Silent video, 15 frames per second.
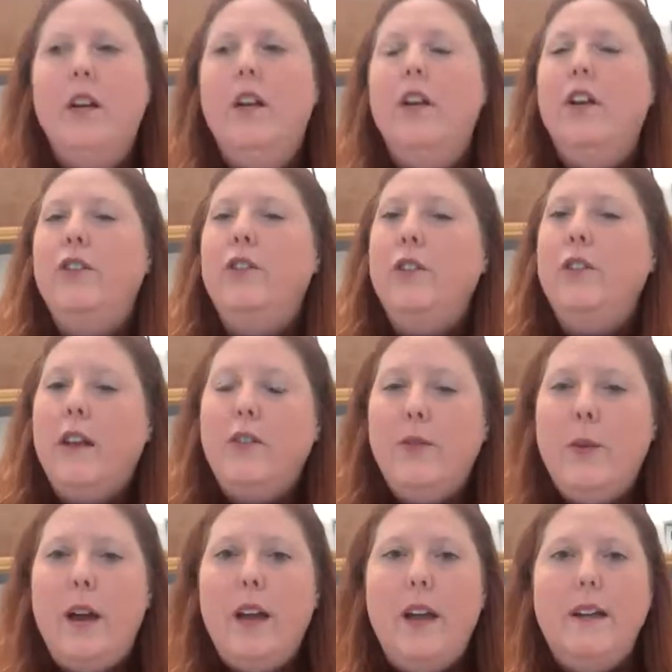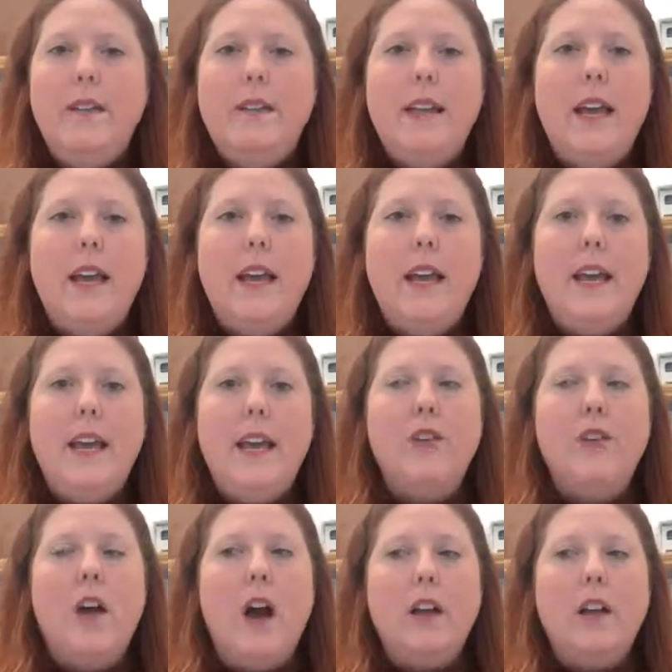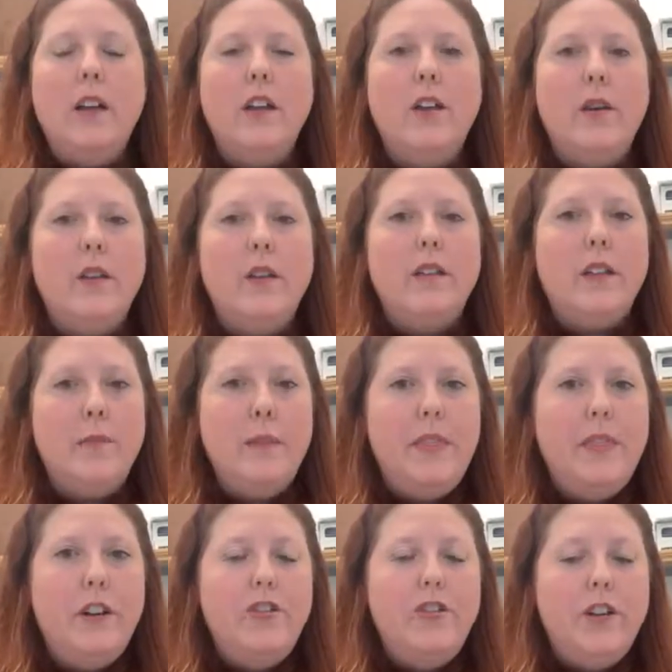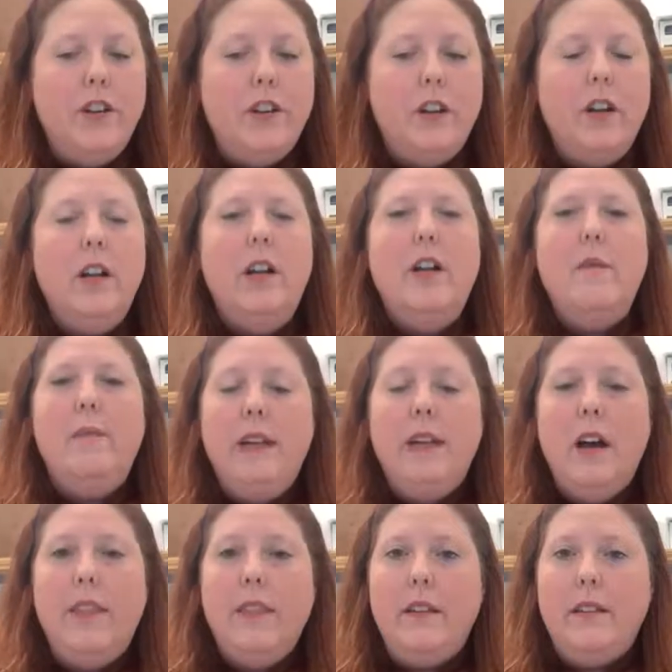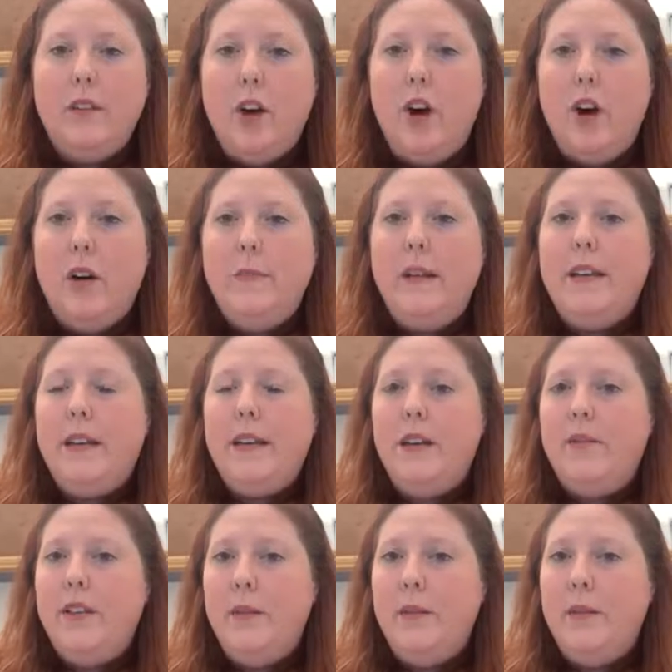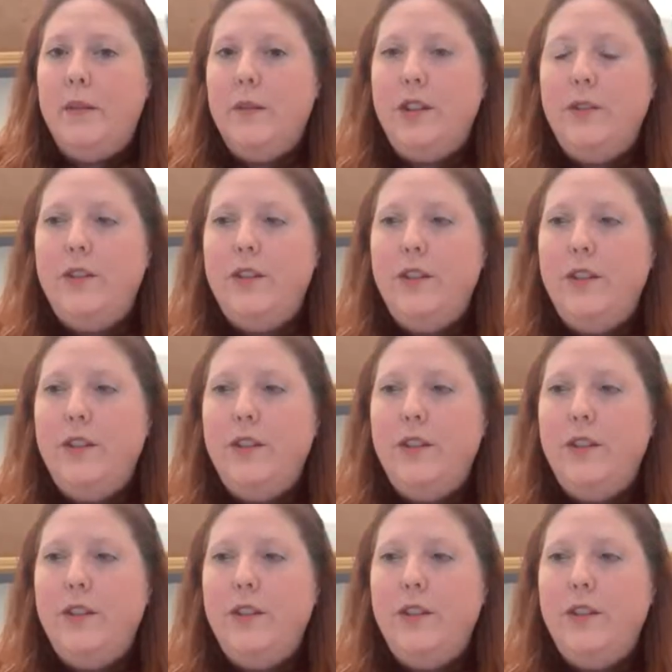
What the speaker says: So that's why I say, if you're not going to go to Summit this year, be on this call because I have tips for you too.